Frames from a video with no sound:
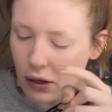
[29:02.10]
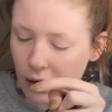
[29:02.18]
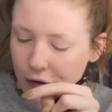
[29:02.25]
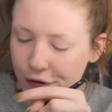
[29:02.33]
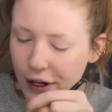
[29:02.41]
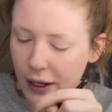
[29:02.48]

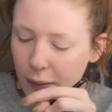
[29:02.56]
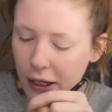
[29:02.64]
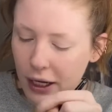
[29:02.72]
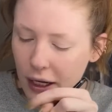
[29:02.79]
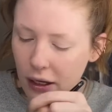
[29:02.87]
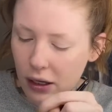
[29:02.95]
our
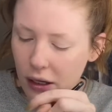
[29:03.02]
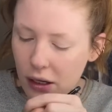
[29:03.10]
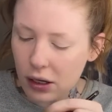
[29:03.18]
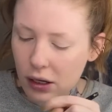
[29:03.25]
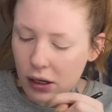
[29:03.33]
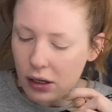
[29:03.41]
family
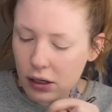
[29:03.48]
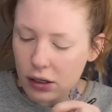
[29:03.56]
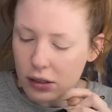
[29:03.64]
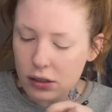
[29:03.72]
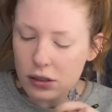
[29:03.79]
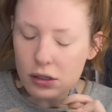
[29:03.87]

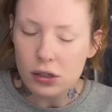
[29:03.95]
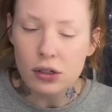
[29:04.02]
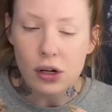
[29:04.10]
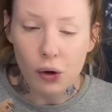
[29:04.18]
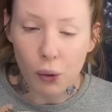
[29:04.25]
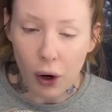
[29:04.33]

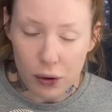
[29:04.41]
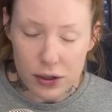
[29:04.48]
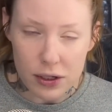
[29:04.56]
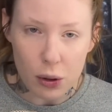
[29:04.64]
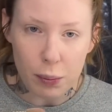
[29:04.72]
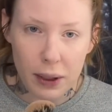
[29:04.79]
to grow
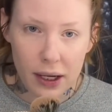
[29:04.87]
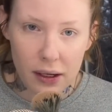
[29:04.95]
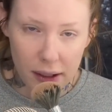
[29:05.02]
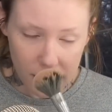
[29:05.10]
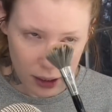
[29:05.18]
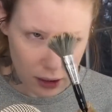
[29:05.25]
so big,
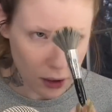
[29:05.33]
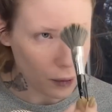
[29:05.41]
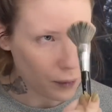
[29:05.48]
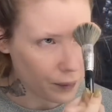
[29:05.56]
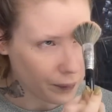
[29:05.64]
you know?